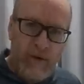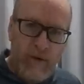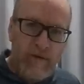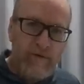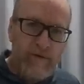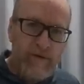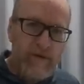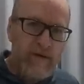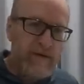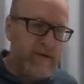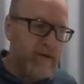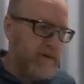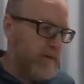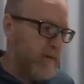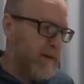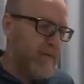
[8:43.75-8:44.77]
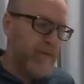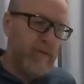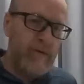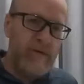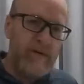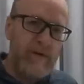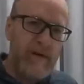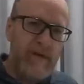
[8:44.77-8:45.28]
confidence to make
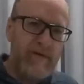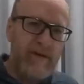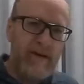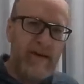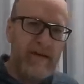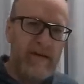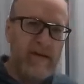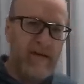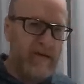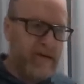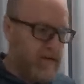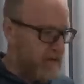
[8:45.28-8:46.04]
photographs like this.